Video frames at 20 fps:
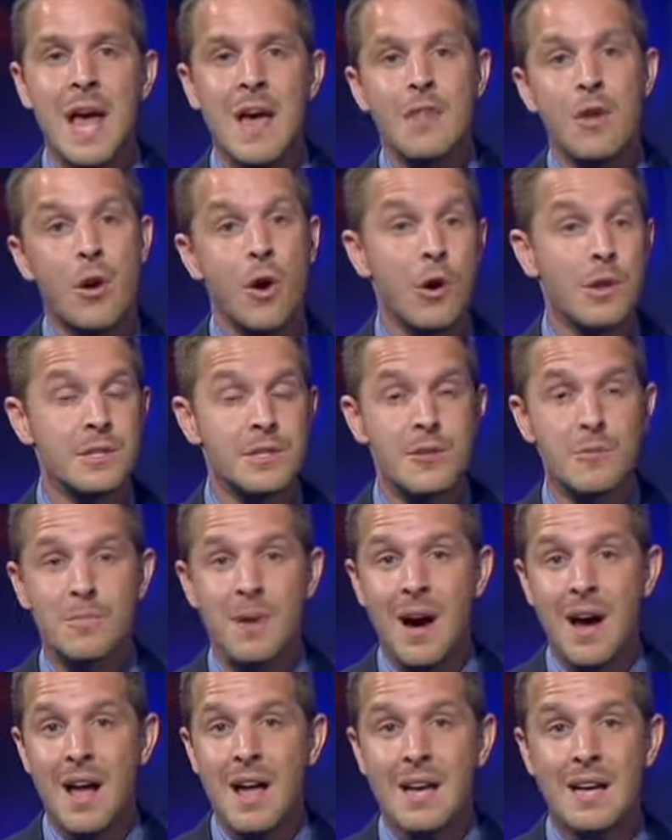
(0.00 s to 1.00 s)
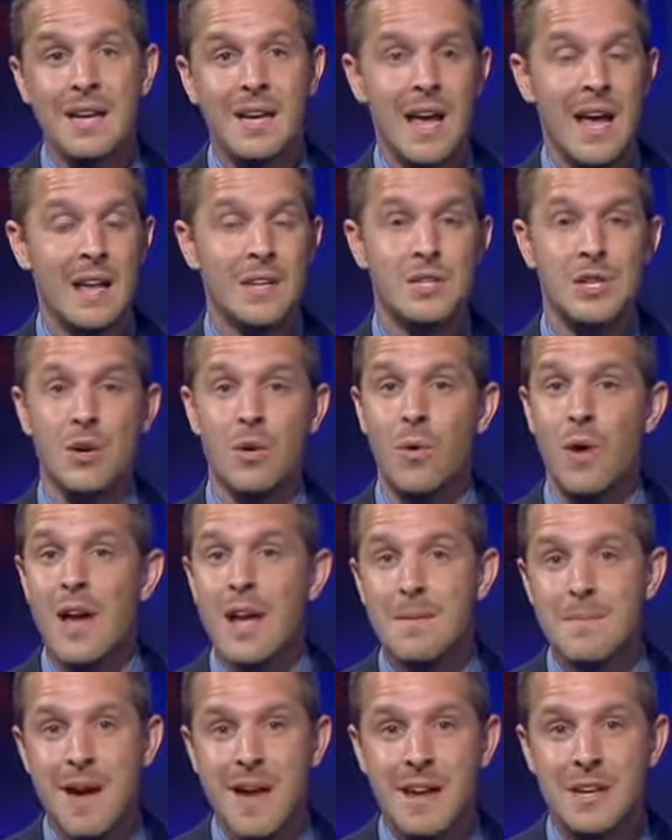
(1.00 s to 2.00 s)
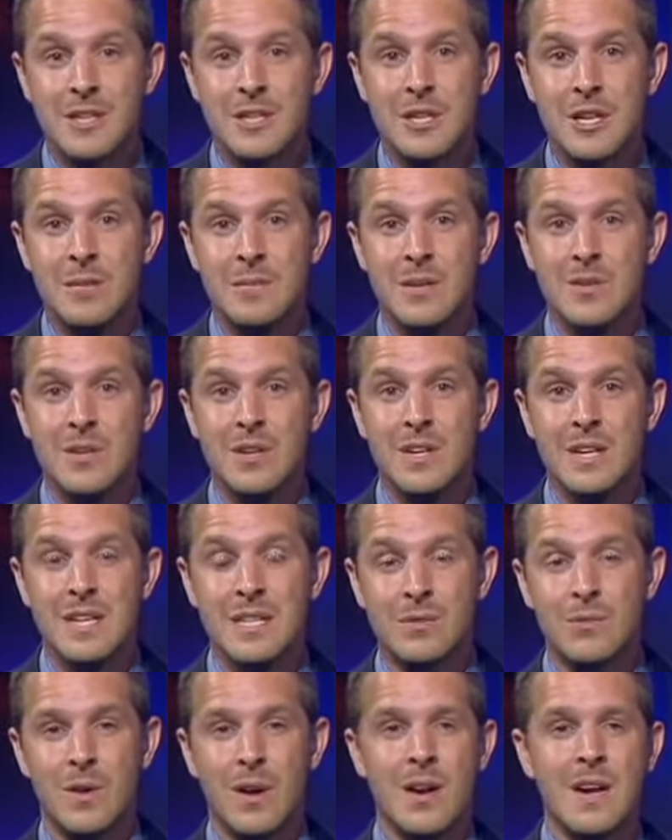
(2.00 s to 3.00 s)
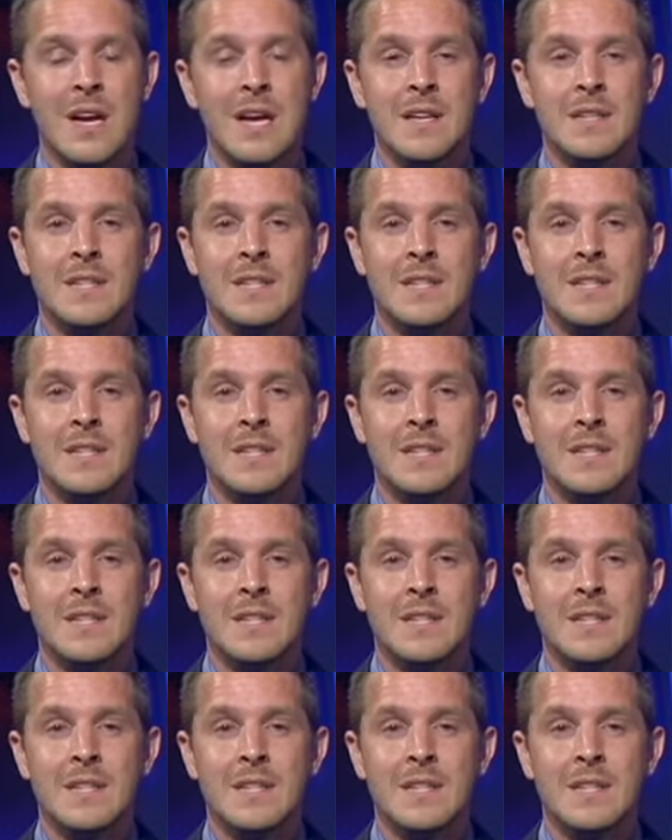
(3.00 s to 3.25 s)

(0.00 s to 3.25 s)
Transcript: They're also buying in HOA-managed communities where